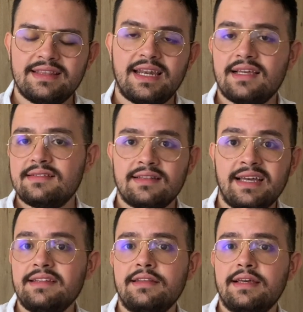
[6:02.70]
the last
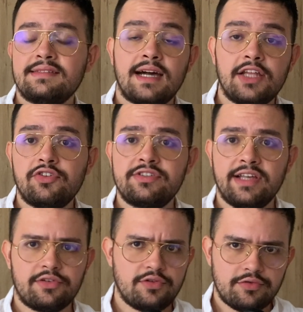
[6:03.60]
90 days 100
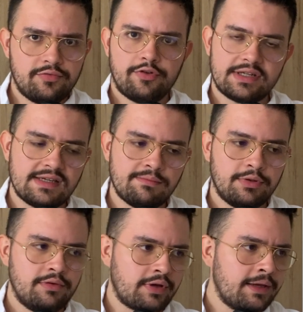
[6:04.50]
sales calls, for
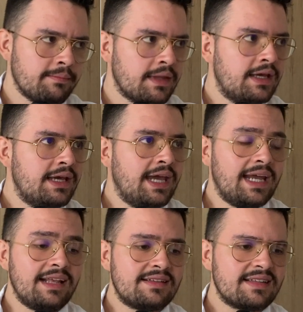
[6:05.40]
example, okay?
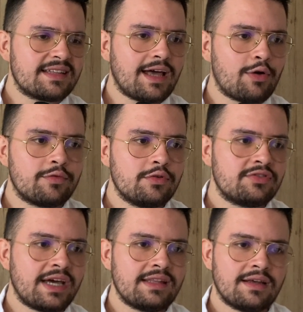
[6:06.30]
And let's say that out of those
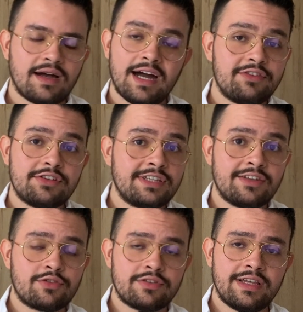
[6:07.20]
100
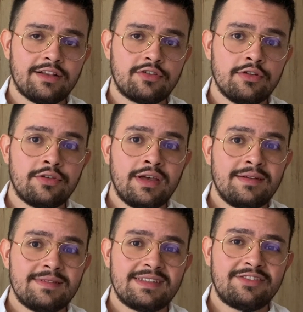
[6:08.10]
sales calls,
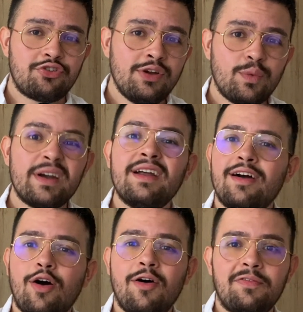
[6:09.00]
3 were
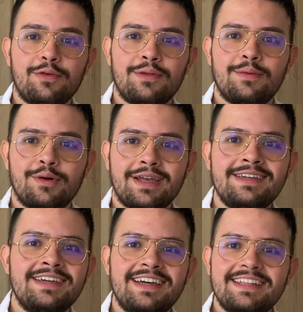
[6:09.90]
awful,
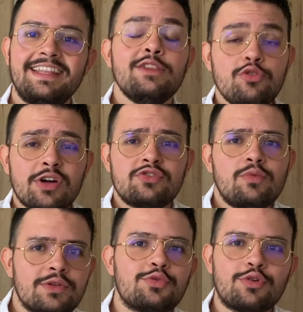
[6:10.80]
okay? Then you actually
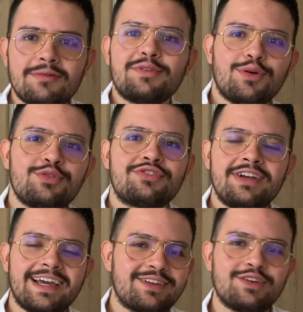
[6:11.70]
want to talk about those 3,
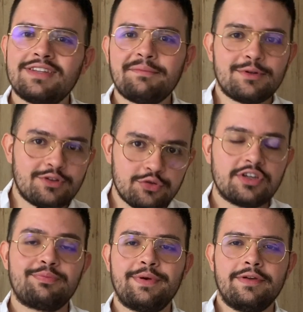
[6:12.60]
like just about those
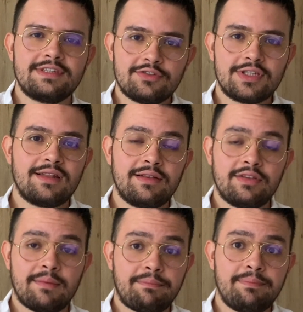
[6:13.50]
experiences, so that
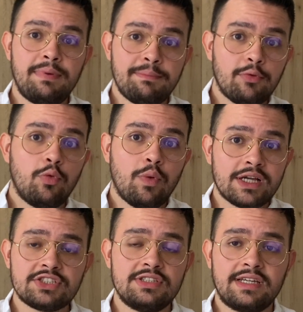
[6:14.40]
the people who
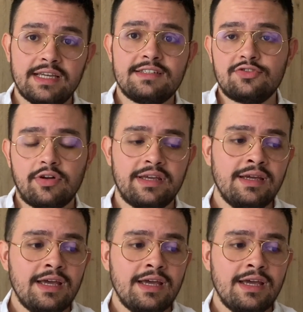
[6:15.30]
watch the case study